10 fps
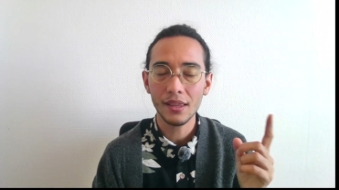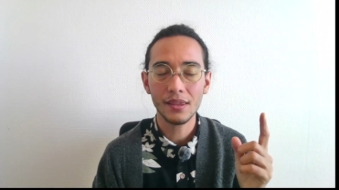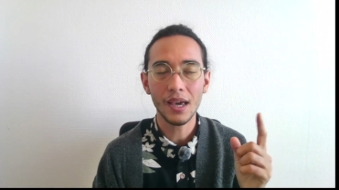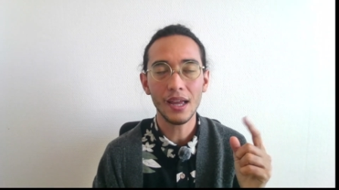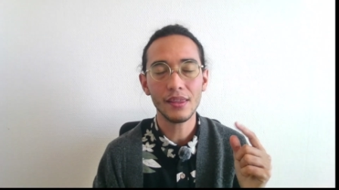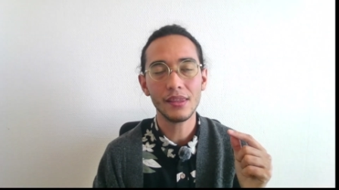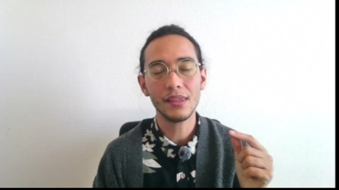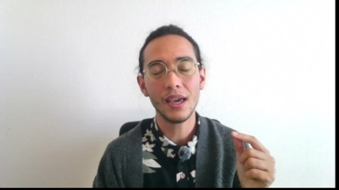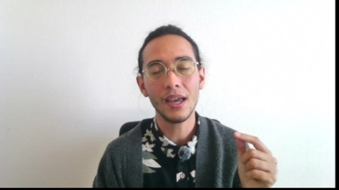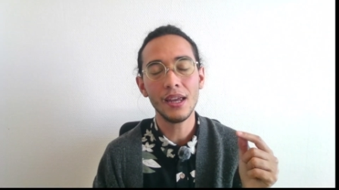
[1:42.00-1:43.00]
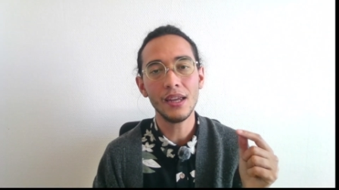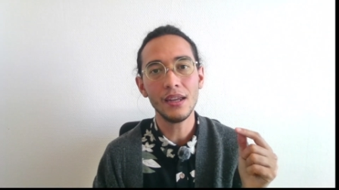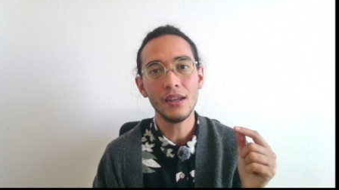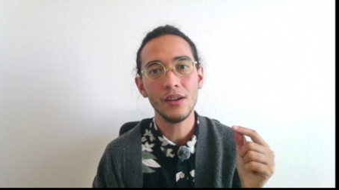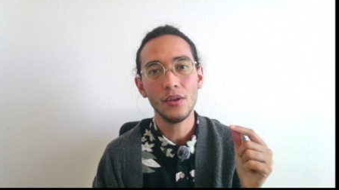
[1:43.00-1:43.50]
that
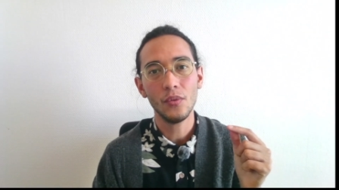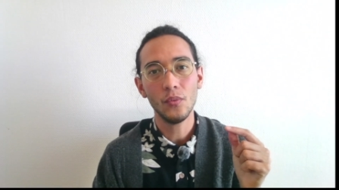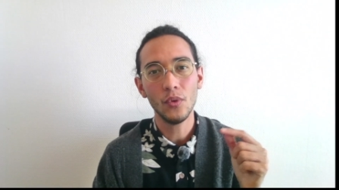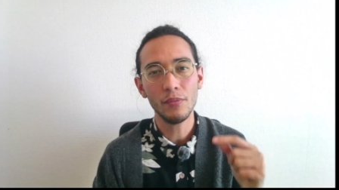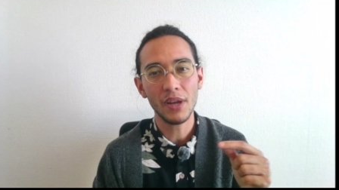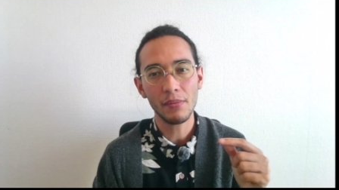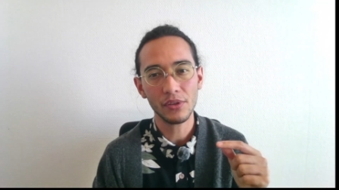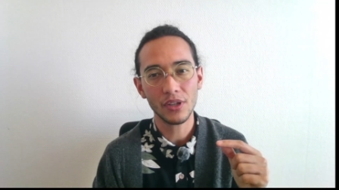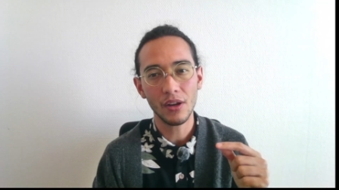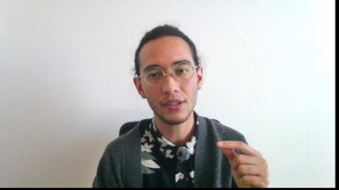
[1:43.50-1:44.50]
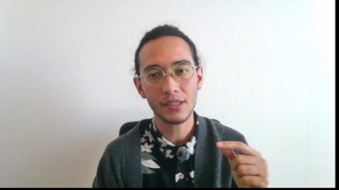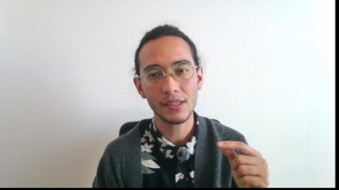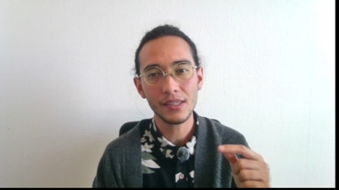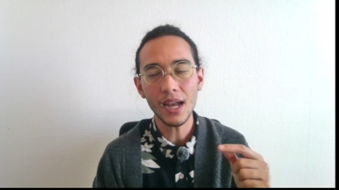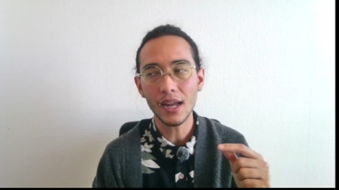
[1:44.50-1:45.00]
they would be able to
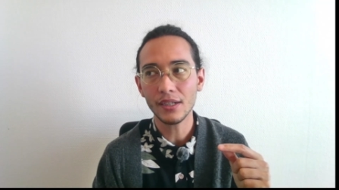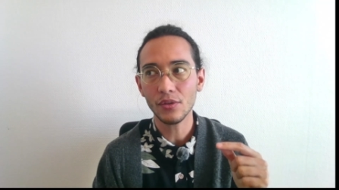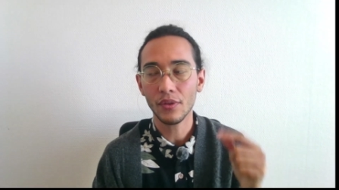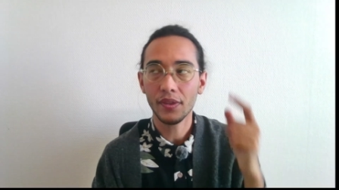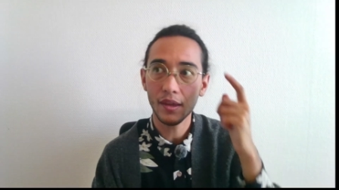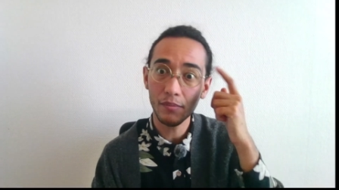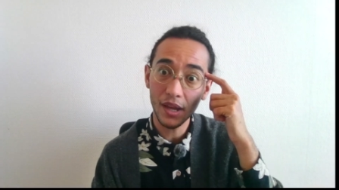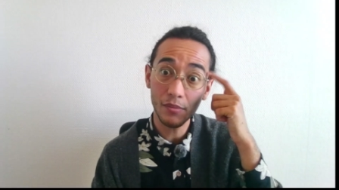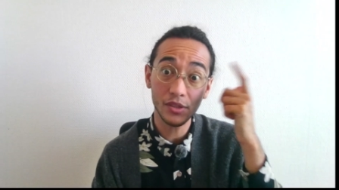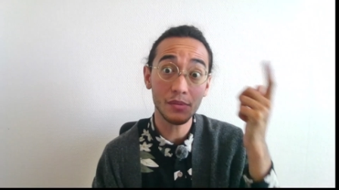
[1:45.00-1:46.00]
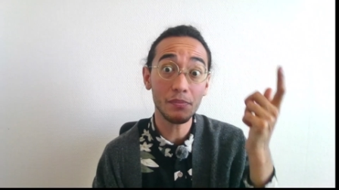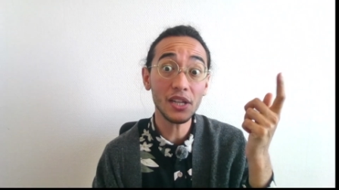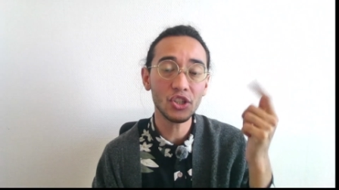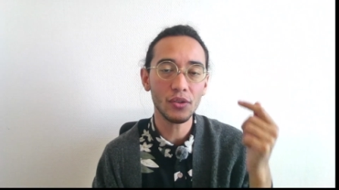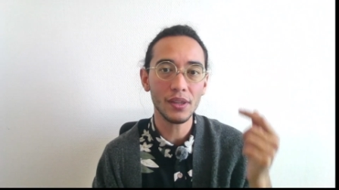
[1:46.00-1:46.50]
understand or that they'd be able to
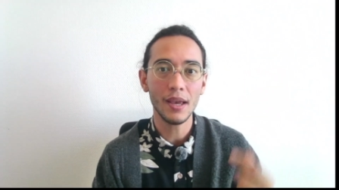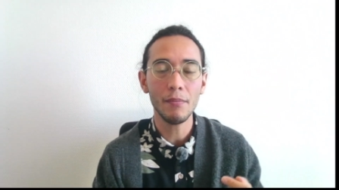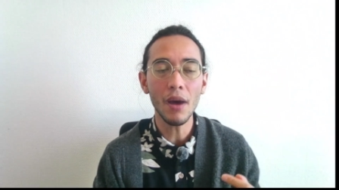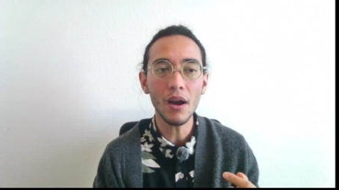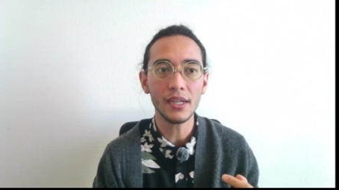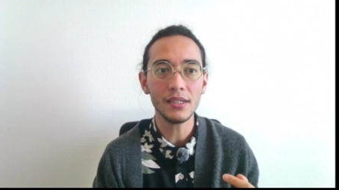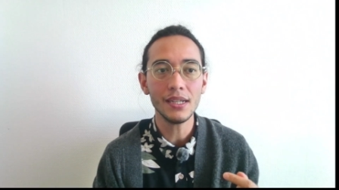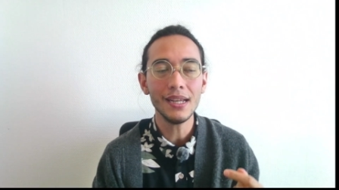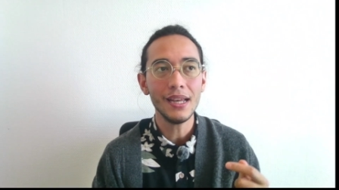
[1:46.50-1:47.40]
picture in their mind